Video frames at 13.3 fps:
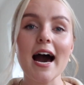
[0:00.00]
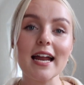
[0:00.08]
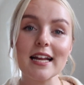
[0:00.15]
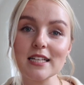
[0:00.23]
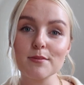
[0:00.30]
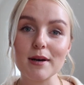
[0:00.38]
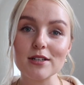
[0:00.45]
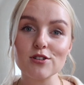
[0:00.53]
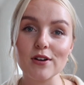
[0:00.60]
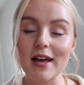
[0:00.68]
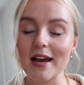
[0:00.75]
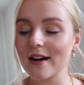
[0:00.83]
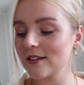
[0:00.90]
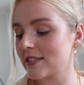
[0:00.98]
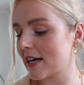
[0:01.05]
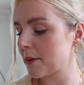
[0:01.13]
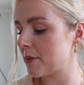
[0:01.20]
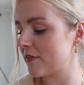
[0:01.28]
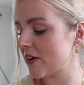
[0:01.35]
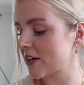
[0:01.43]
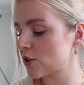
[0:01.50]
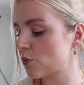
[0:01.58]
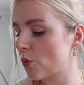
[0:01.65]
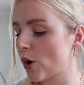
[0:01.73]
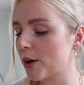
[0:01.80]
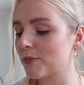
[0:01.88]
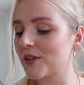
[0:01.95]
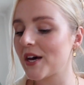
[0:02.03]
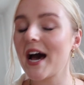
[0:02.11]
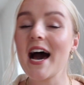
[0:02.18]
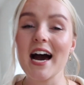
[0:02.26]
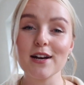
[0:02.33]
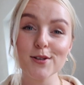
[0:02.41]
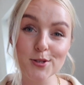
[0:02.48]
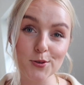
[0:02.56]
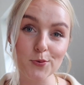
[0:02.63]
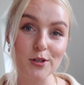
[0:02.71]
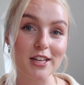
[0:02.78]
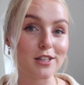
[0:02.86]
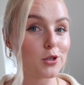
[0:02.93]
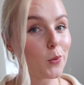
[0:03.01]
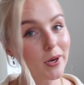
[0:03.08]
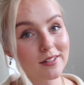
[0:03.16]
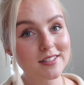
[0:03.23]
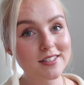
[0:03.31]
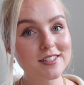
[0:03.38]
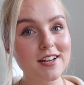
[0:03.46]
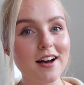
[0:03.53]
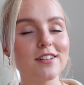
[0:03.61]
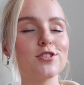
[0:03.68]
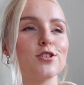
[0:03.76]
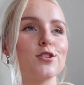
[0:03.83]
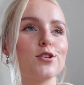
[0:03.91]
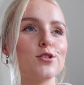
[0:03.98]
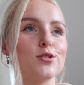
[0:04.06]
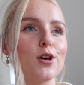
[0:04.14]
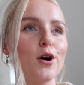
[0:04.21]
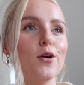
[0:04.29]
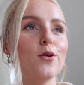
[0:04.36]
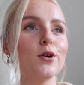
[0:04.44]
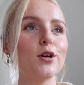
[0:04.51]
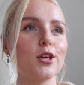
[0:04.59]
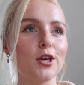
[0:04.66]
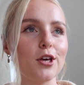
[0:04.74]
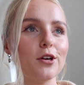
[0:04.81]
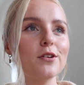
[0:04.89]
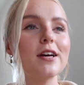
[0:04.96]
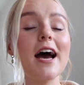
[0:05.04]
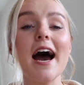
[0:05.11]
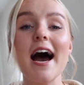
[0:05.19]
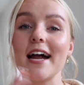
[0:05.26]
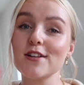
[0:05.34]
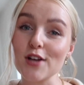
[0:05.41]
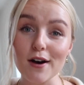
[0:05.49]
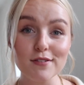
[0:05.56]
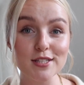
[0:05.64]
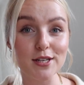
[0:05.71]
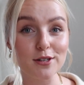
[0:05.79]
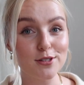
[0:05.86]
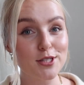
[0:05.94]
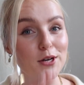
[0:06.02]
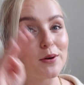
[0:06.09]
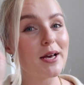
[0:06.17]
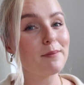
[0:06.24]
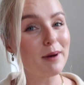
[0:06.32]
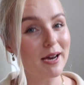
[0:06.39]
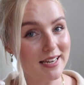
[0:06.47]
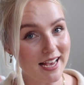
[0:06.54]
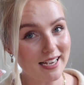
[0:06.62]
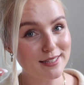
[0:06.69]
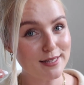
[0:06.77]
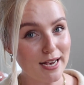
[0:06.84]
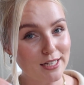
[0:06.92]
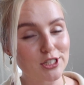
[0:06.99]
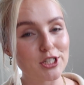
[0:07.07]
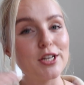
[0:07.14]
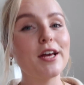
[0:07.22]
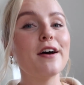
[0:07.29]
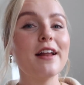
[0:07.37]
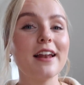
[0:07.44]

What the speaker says: adding some extra layers, like a bit of extra warmth. And also with like the quilted style, it's just so cute. And it's obviously also in my next section,